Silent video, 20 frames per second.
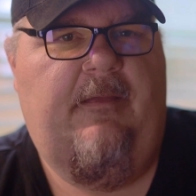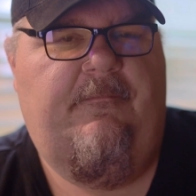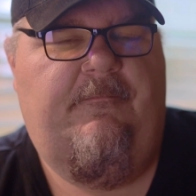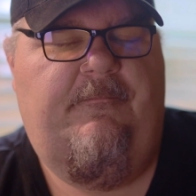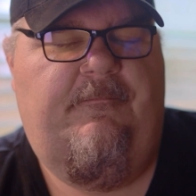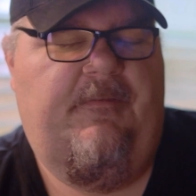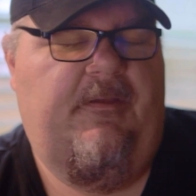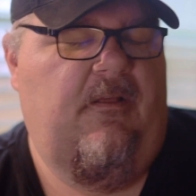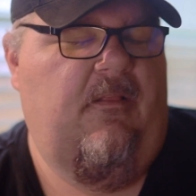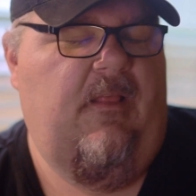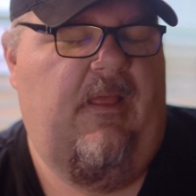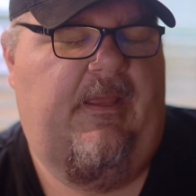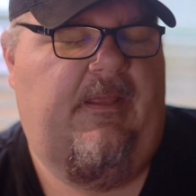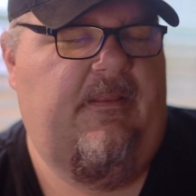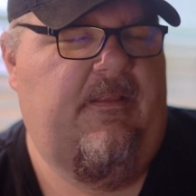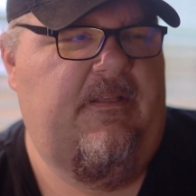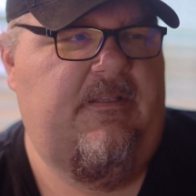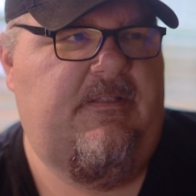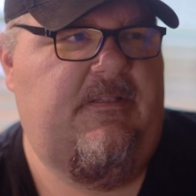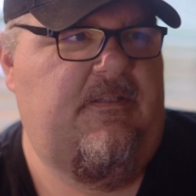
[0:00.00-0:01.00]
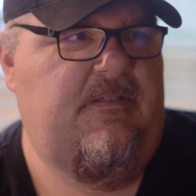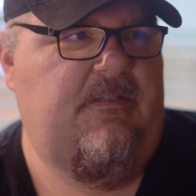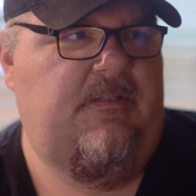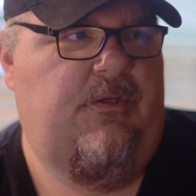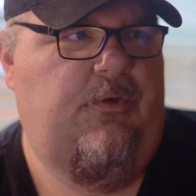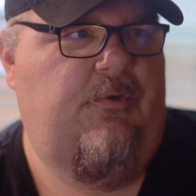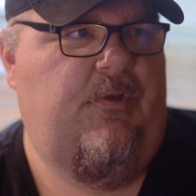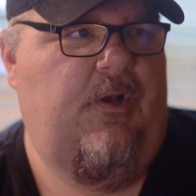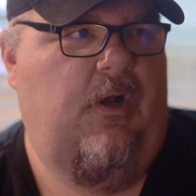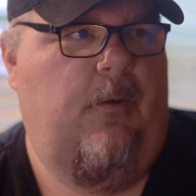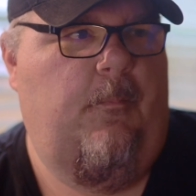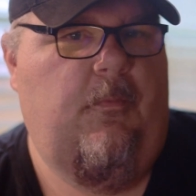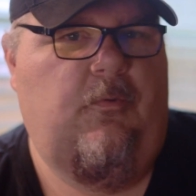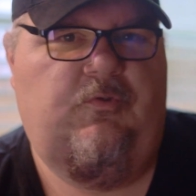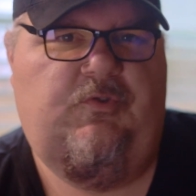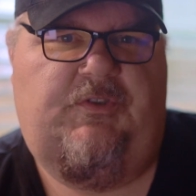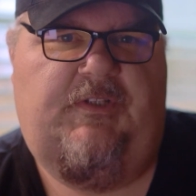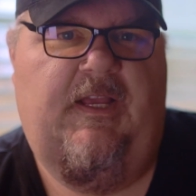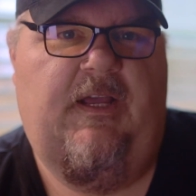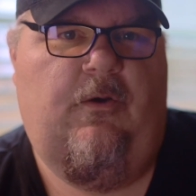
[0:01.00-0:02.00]
feel like this is, you can
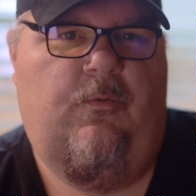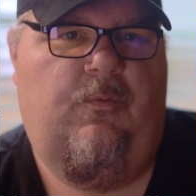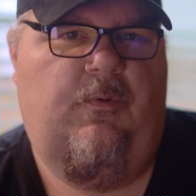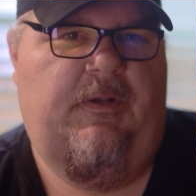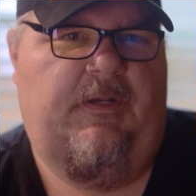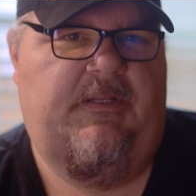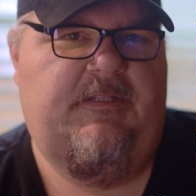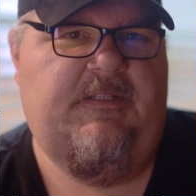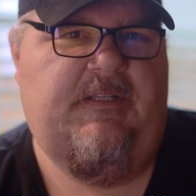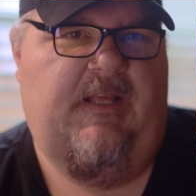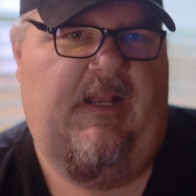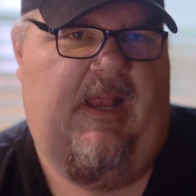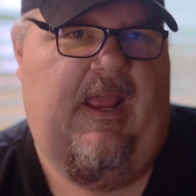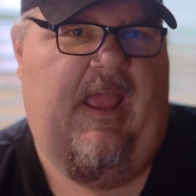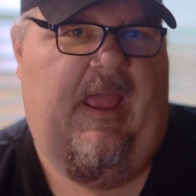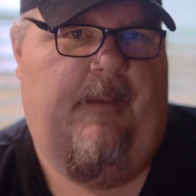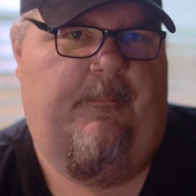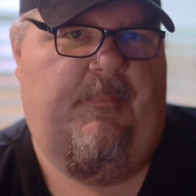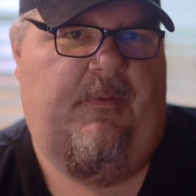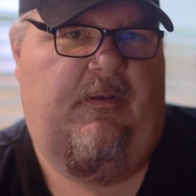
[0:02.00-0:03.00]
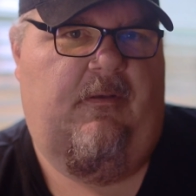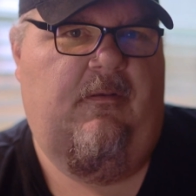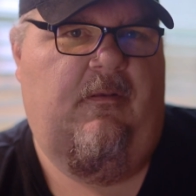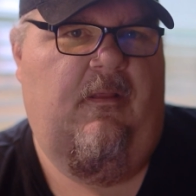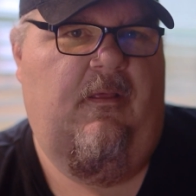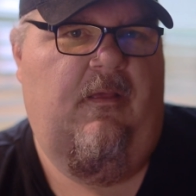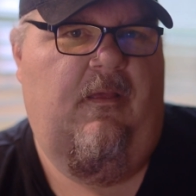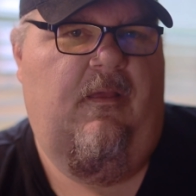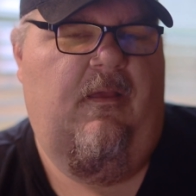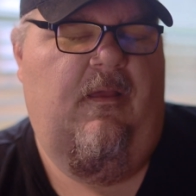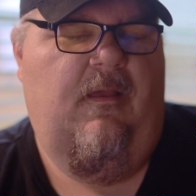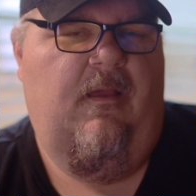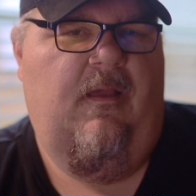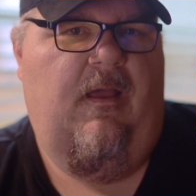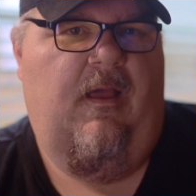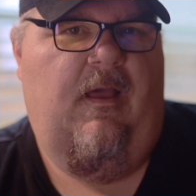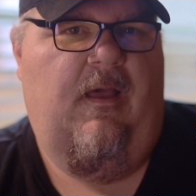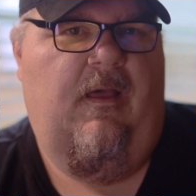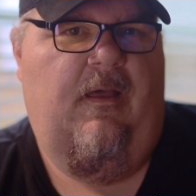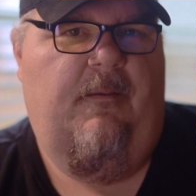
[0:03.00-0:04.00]
almost tell when it's going to happen.
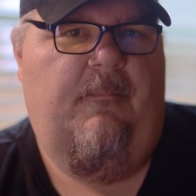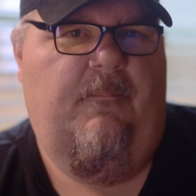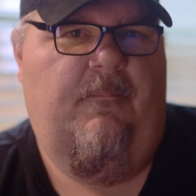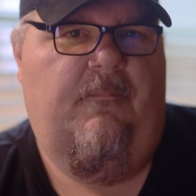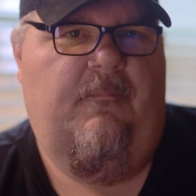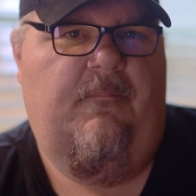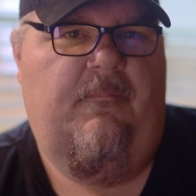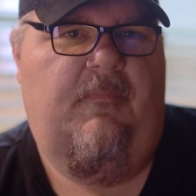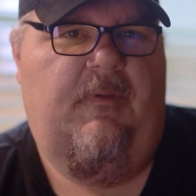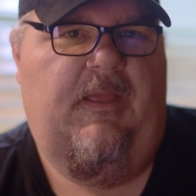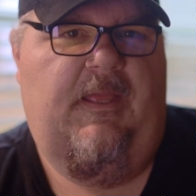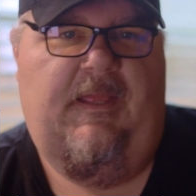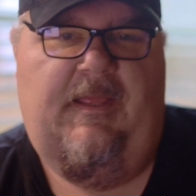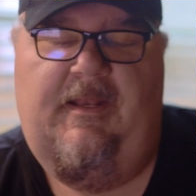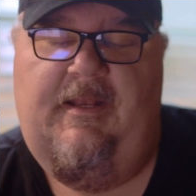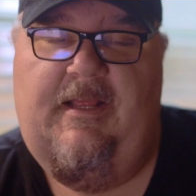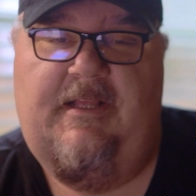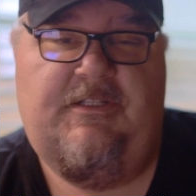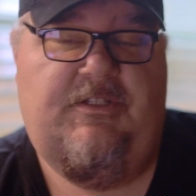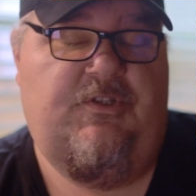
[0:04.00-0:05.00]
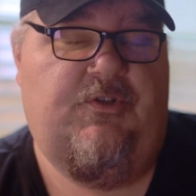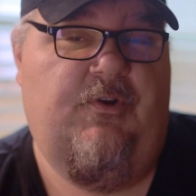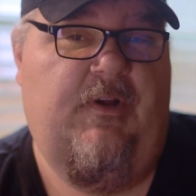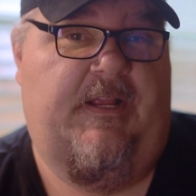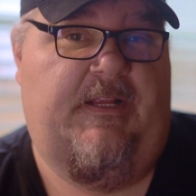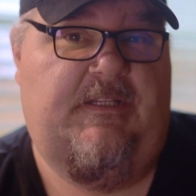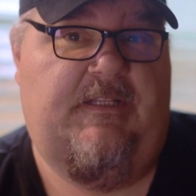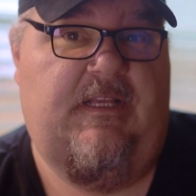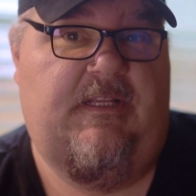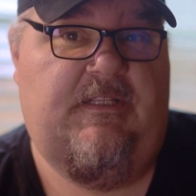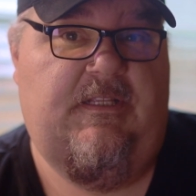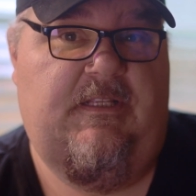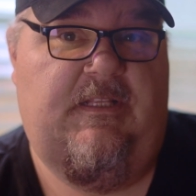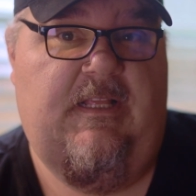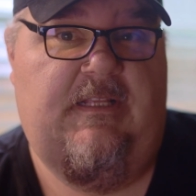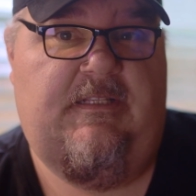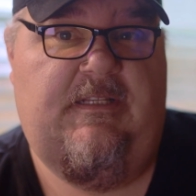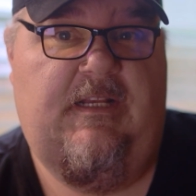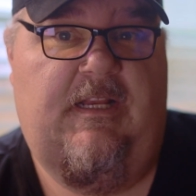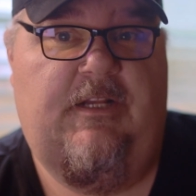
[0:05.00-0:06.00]
And that's strange.
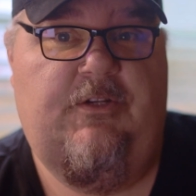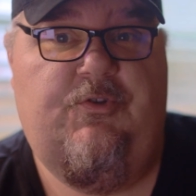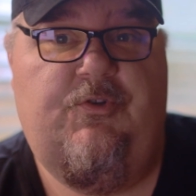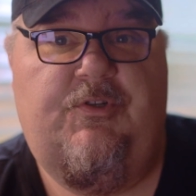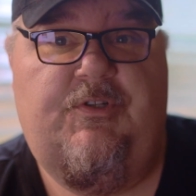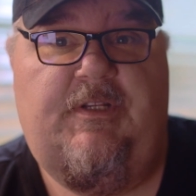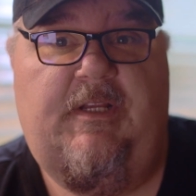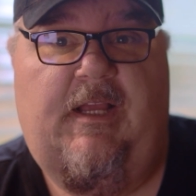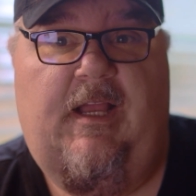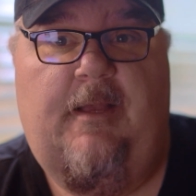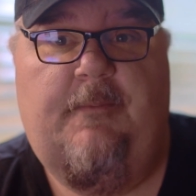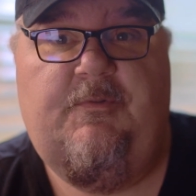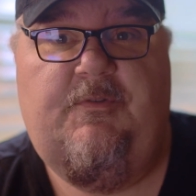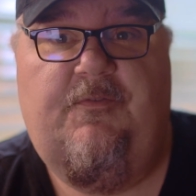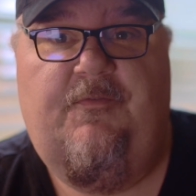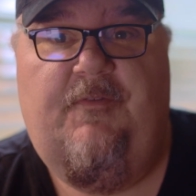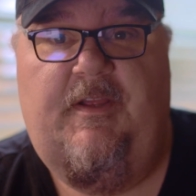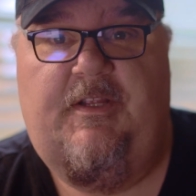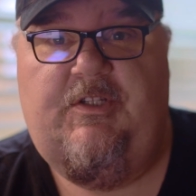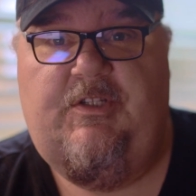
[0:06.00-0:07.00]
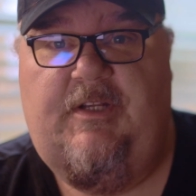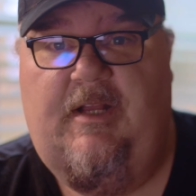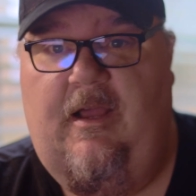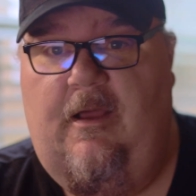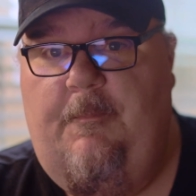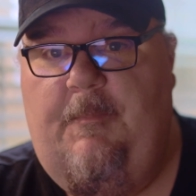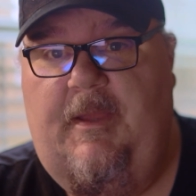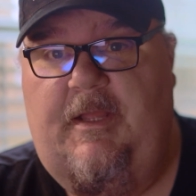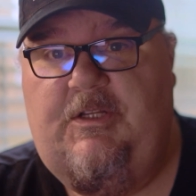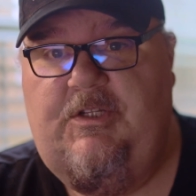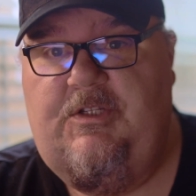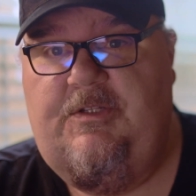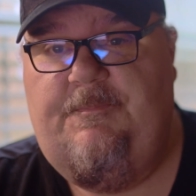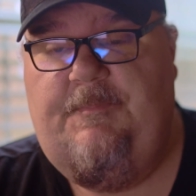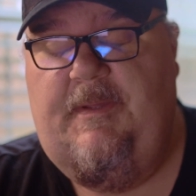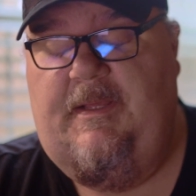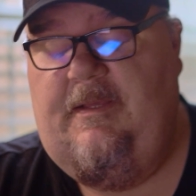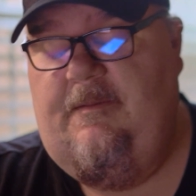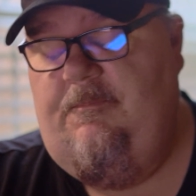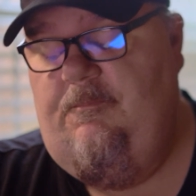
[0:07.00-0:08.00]
That's an interesting observation. Now, it may just
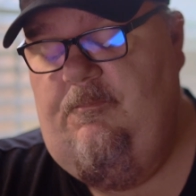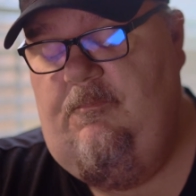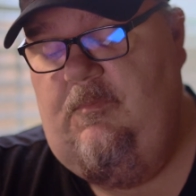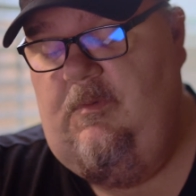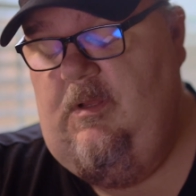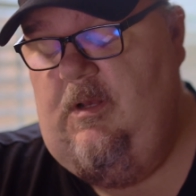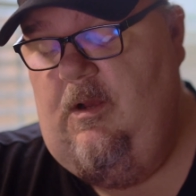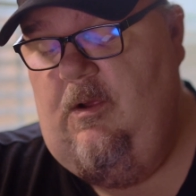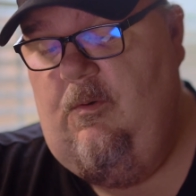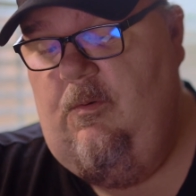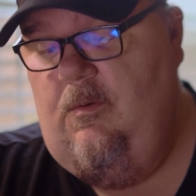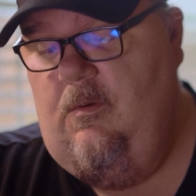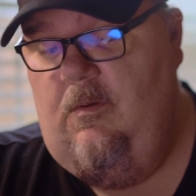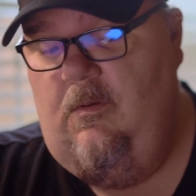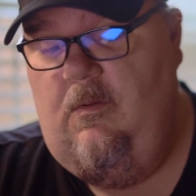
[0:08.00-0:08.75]
be, you know,